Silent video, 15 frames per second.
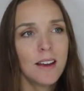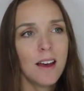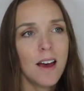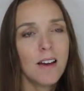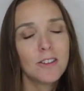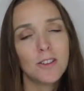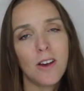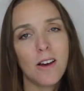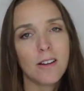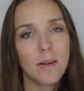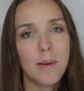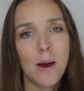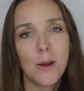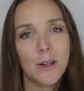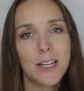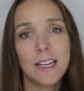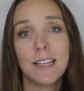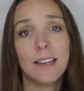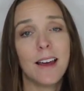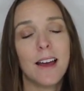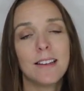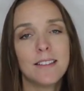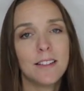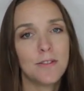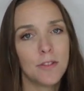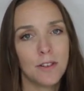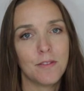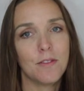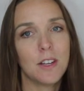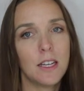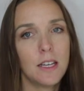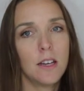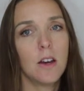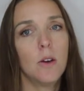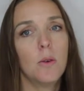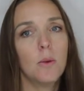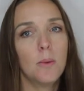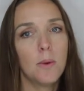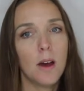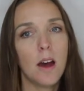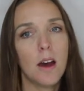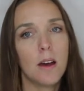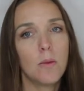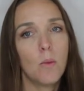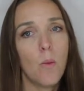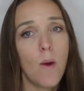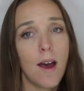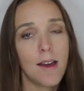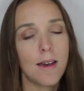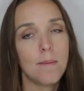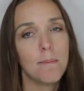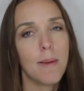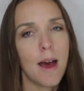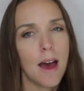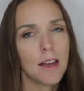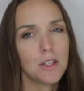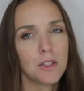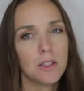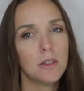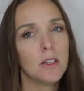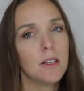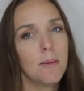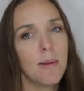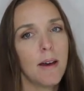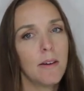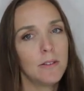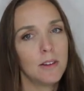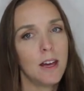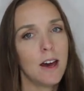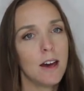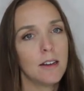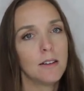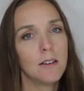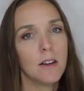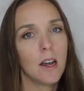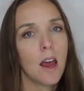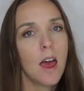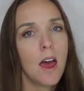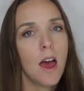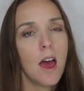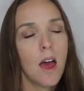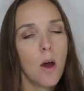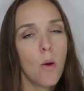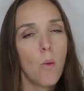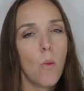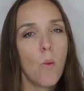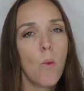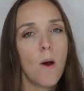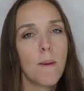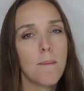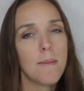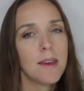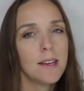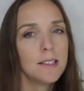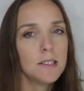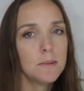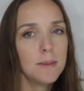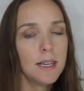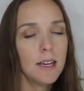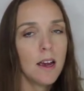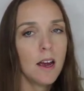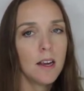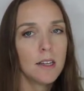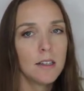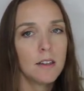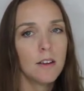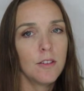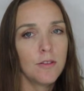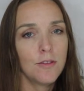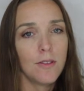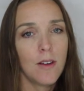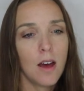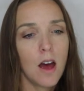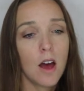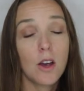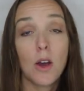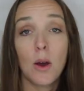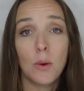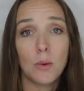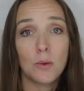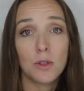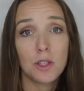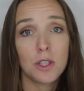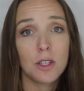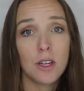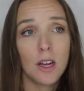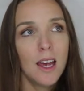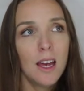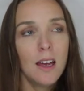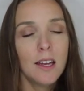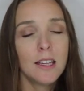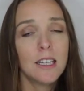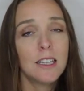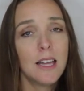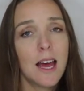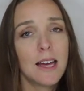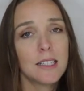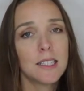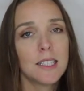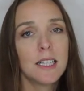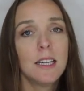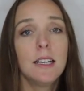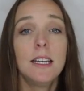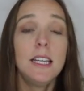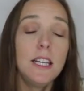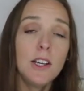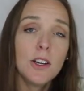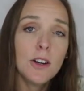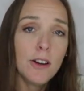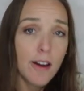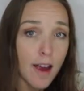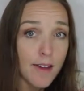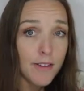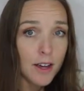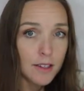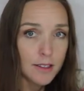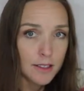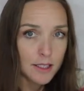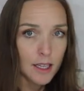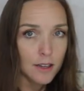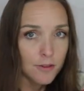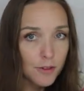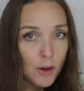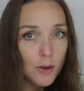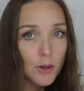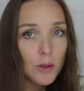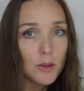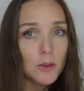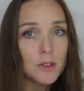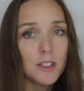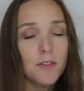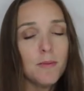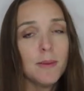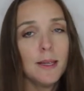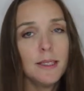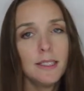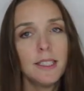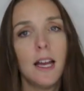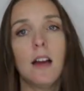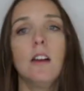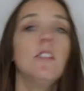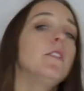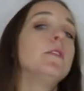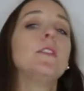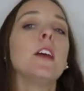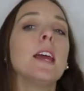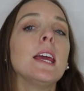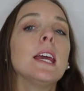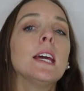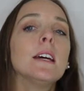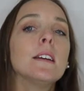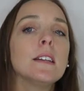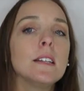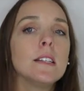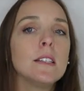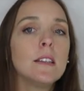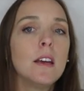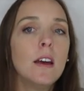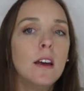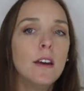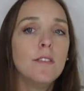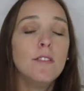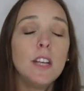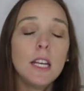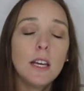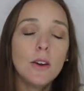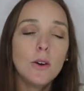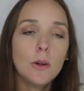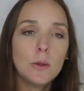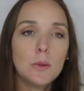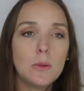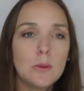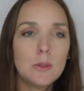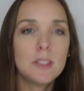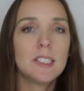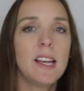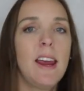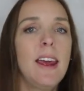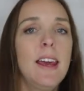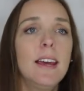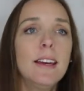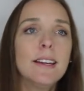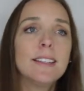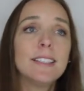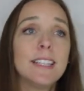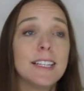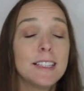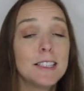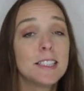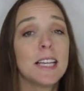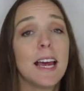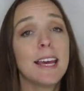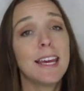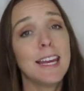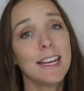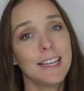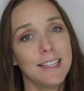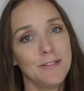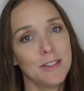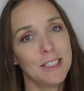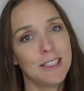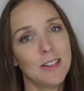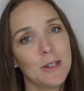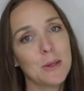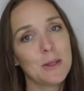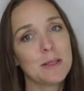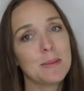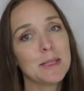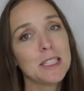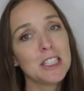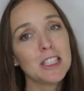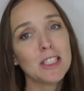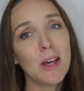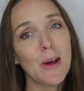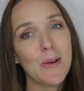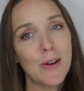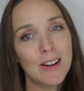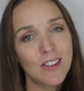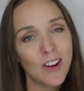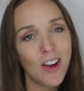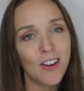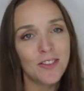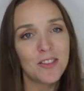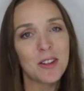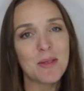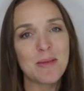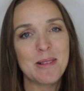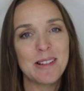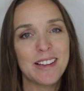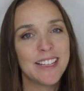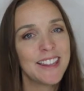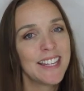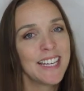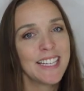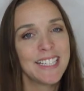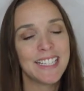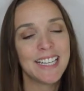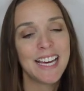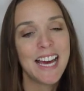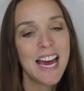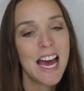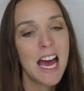I'll talk about in a different video, why I'm passionate about that and what makes me kind of a coach. In the last year, I've had to take photos of myself and videos, and I can't even tell you, it's been so uncomfortable. And then